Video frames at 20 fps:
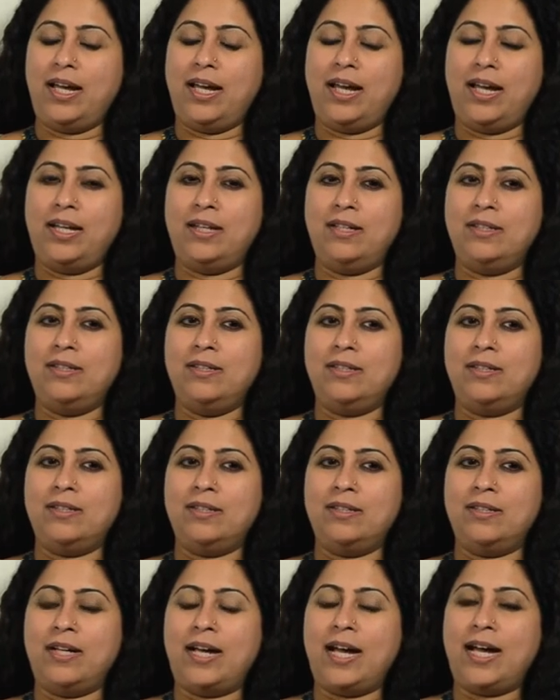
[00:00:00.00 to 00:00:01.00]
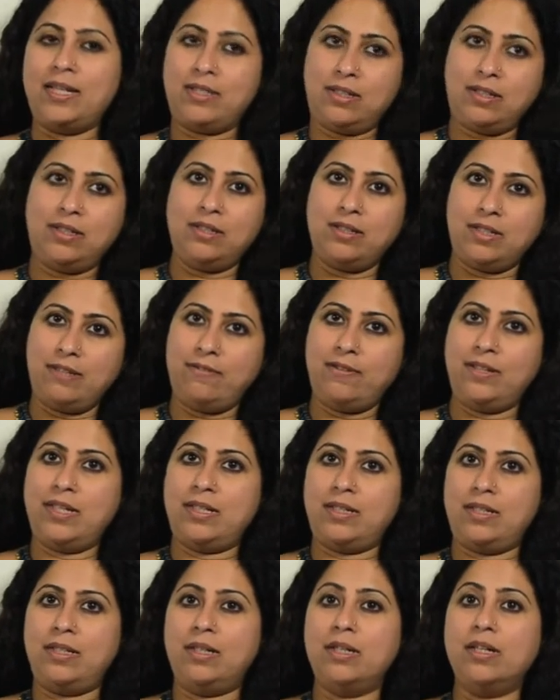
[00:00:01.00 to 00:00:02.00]
And as it is, even
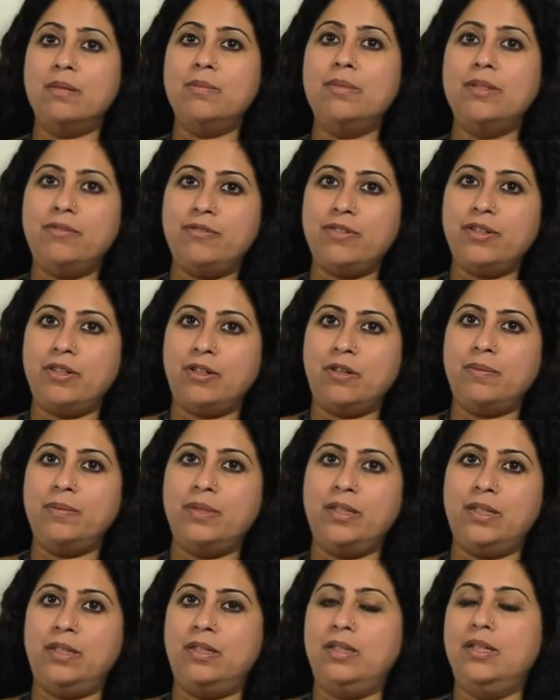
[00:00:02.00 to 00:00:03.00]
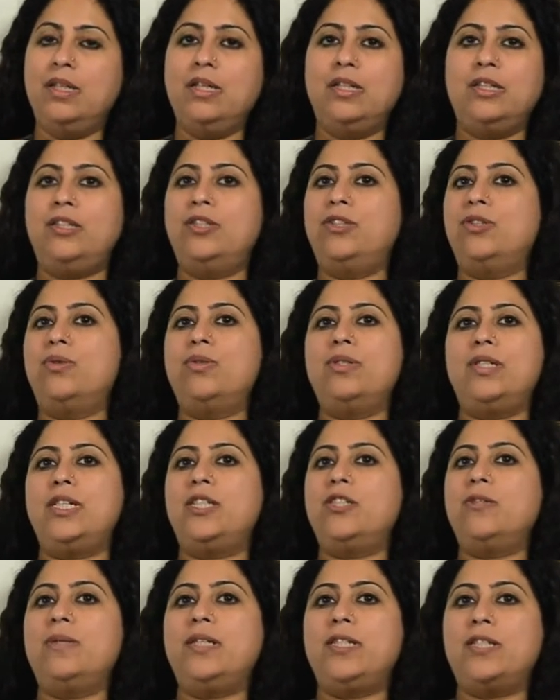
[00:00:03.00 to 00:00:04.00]
as an urban phenomenon, you don't see
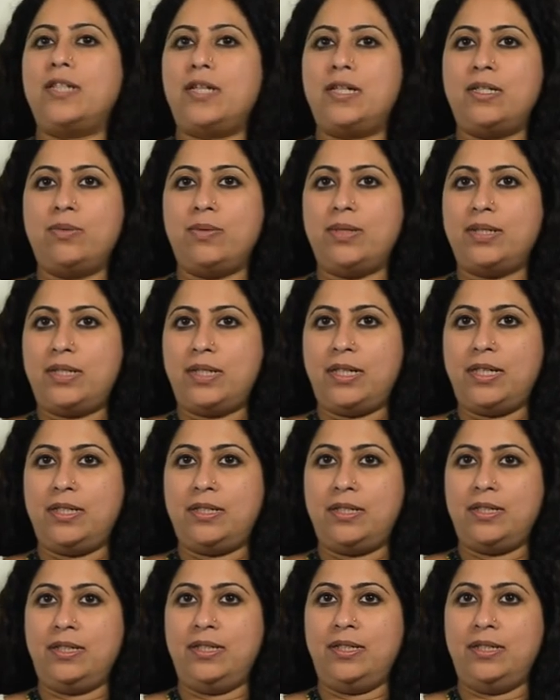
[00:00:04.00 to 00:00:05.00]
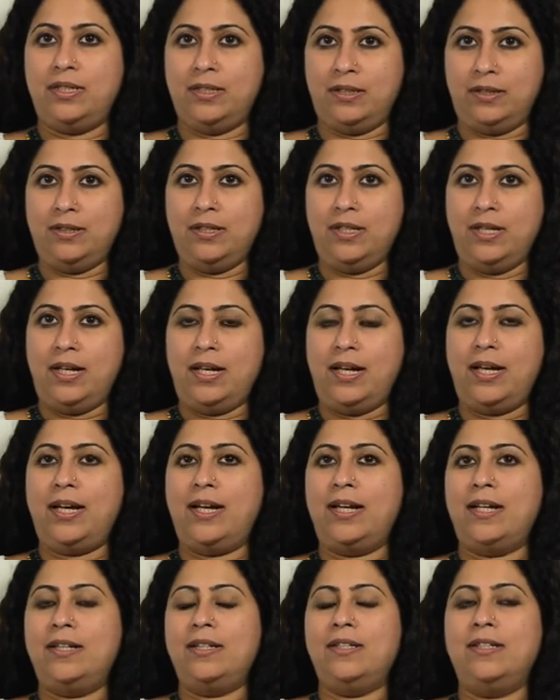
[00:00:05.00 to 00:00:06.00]
too many transvestites in India.
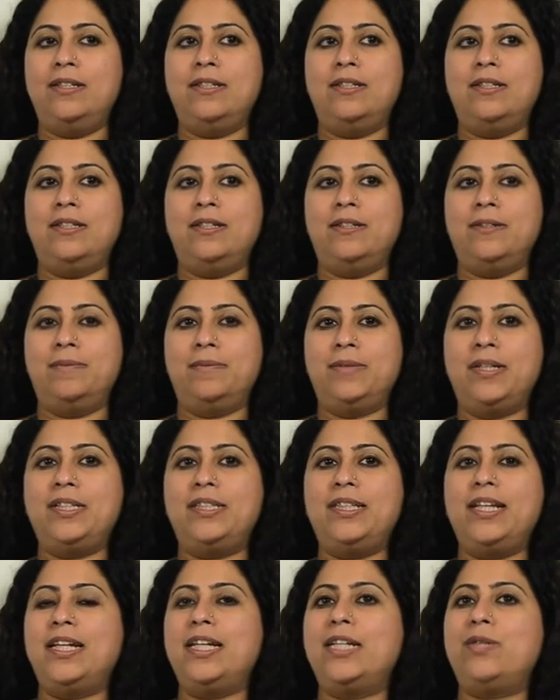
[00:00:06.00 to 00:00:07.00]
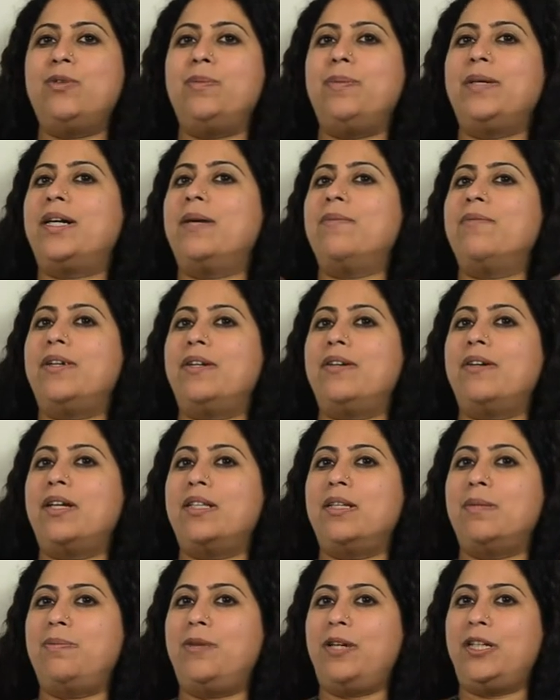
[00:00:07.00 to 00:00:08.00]
And it would become
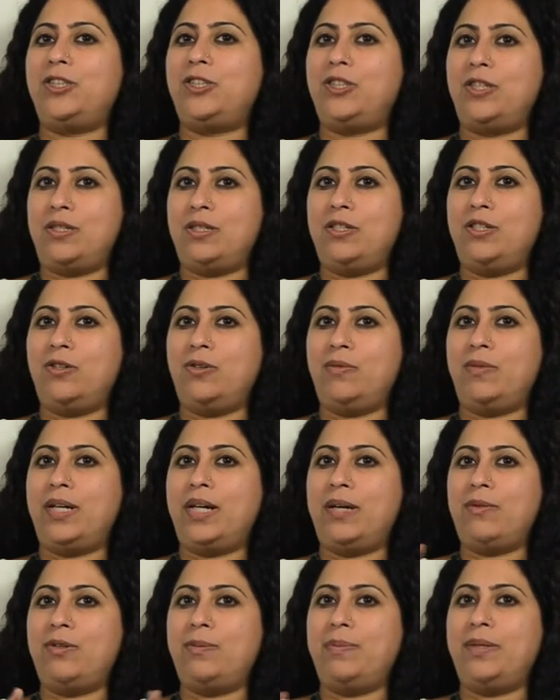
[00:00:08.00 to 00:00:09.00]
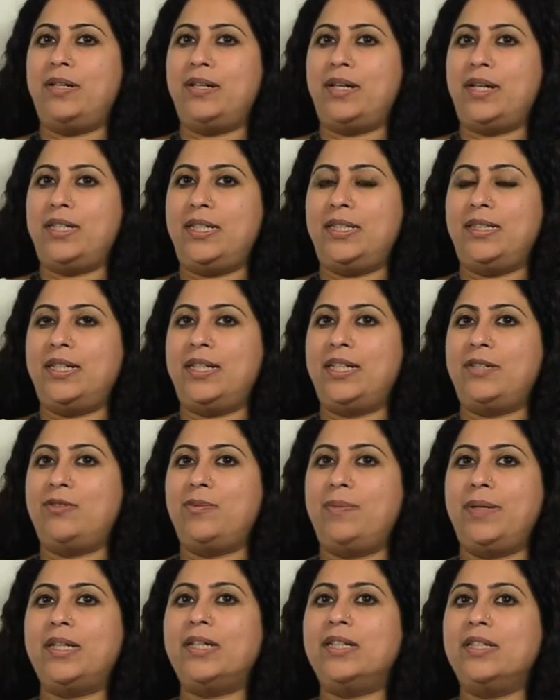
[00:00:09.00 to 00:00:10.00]
rather precious, you know, when I would be writing that, it
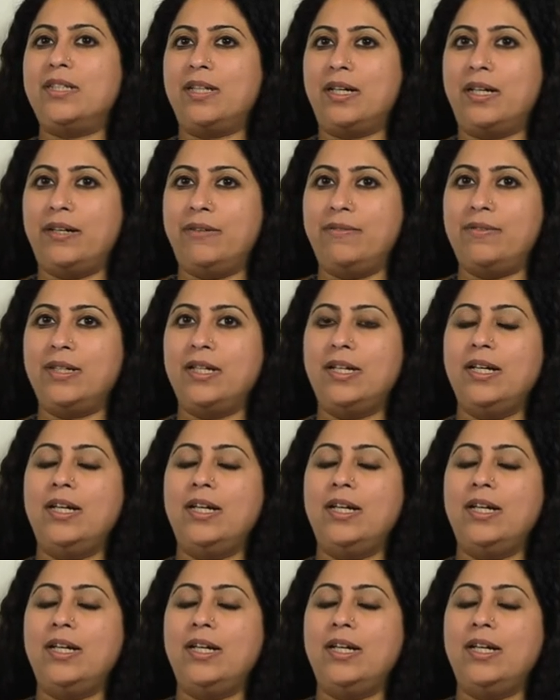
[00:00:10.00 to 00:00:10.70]
would be contrived.